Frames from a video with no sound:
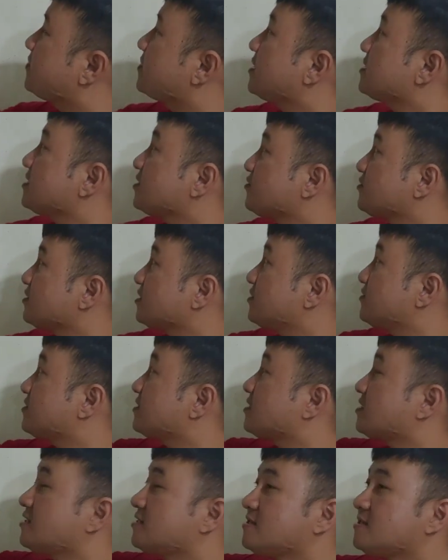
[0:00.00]
present
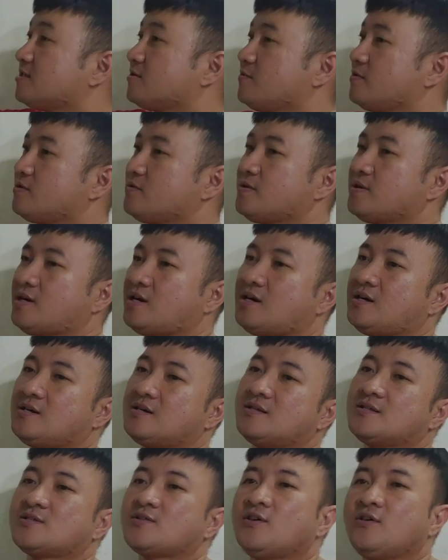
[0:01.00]
continuous tense when we
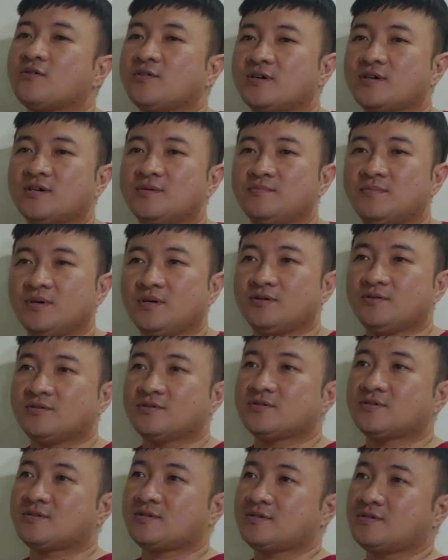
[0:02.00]
are talking
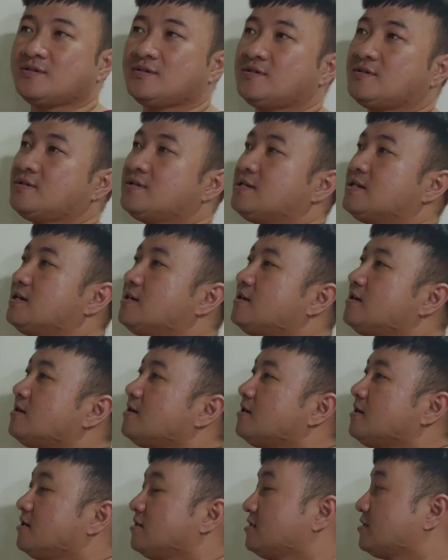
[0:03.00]
about
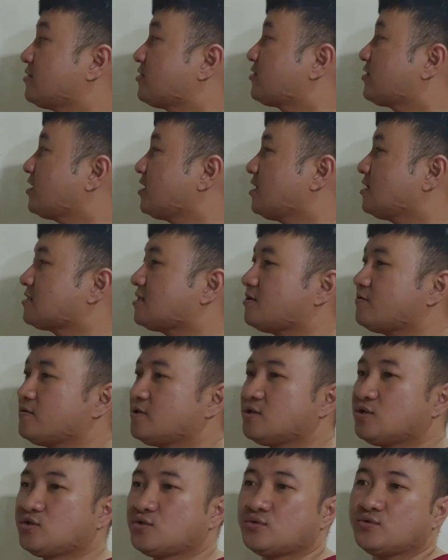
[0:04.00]
the thing that
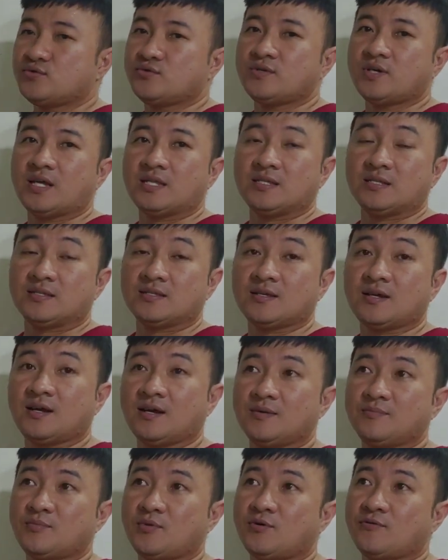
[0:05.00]
we do at the
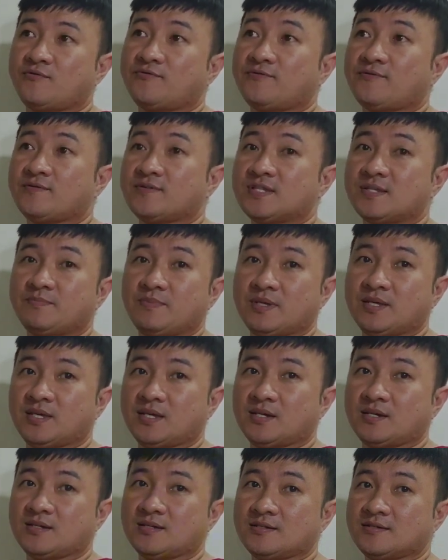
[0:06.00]
time of
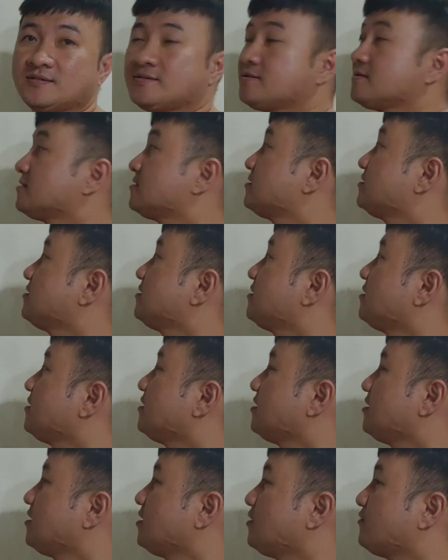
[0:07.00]
speaking.
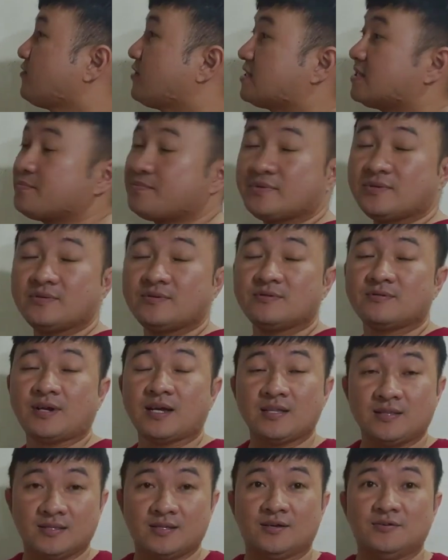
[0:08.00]
For example,
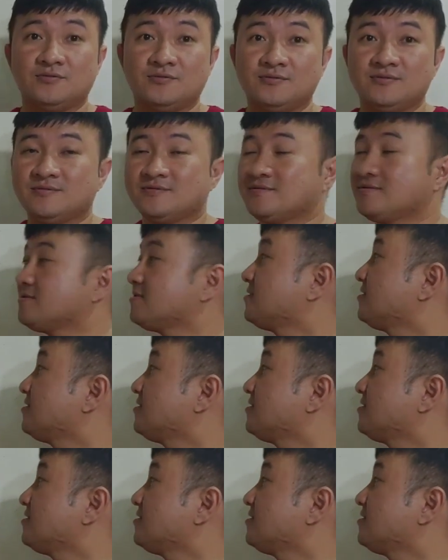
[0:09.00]
right now,